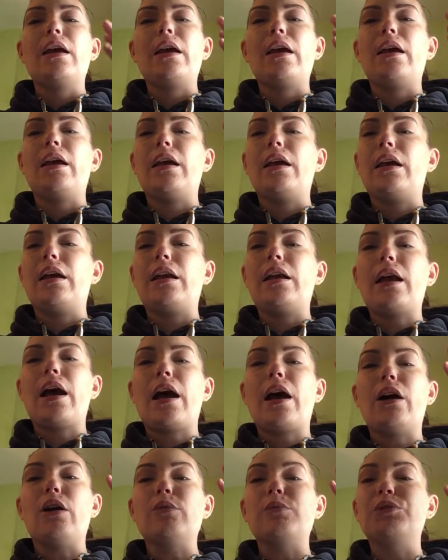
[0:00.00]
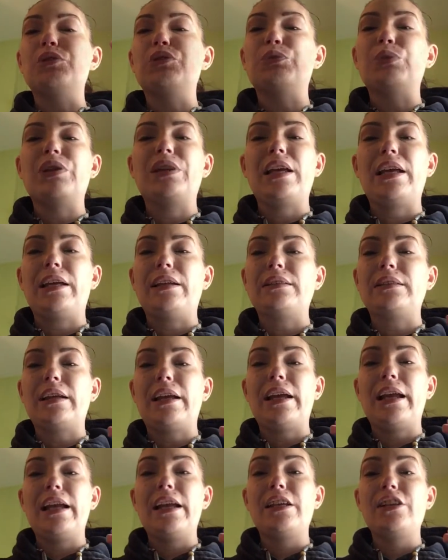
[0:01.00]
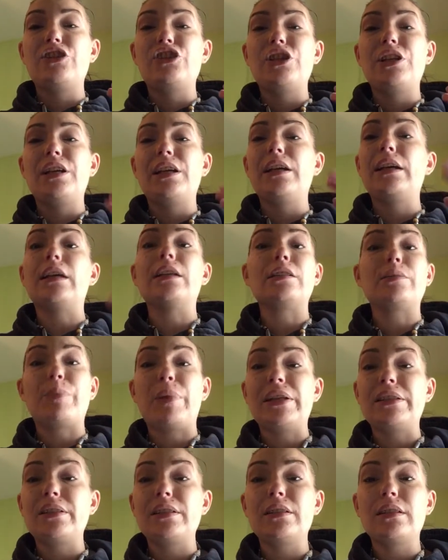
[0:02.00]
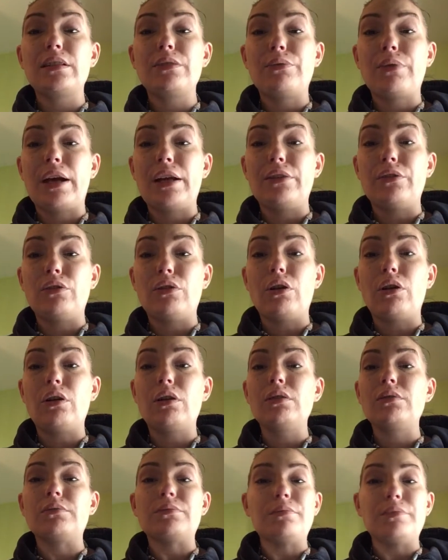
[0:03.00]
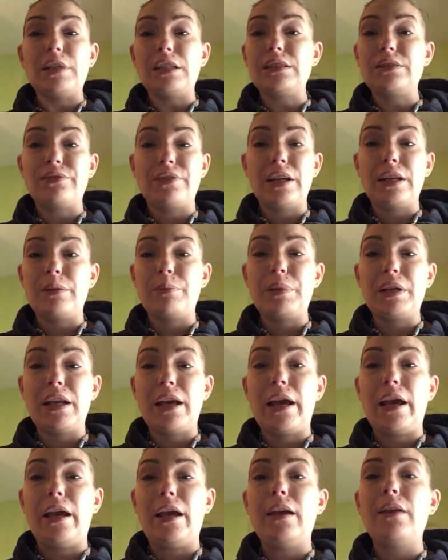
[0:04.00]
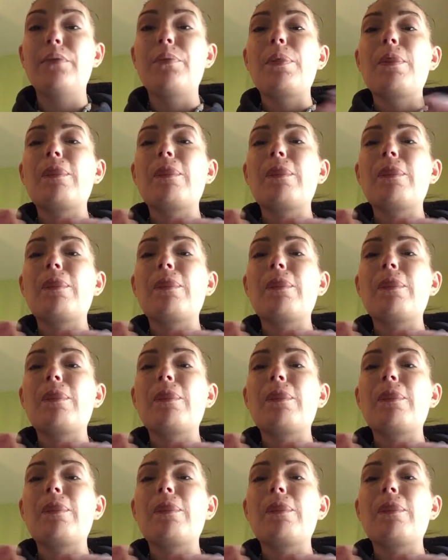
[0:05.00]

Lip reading: It helps with anti-aging. It's basically retinol. That's vitamin A.